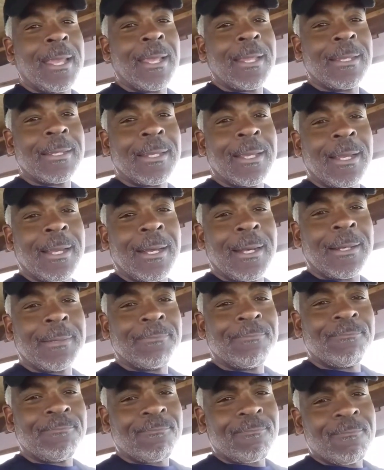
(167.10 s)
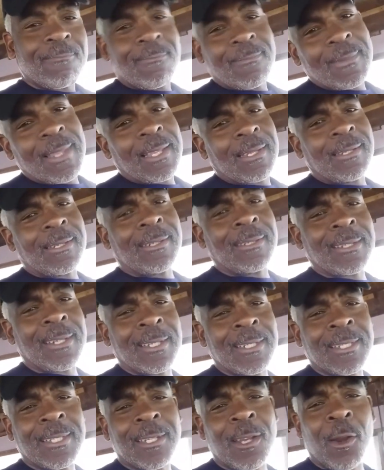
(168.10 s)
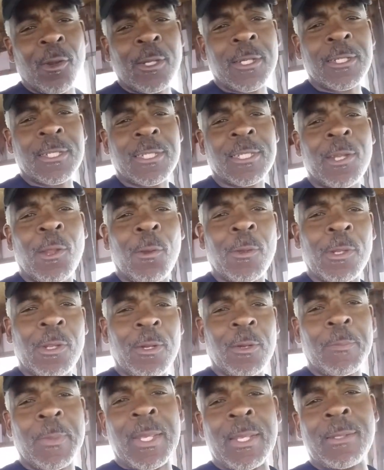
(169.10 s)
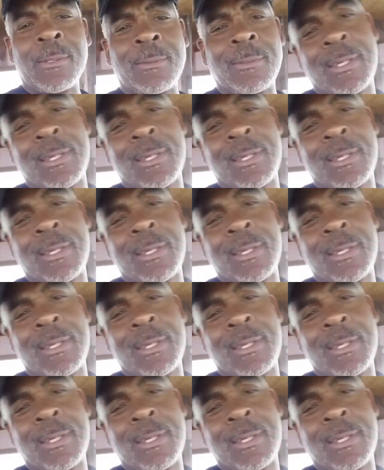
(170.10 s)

and, uh, you know, then it started to snow a little bit,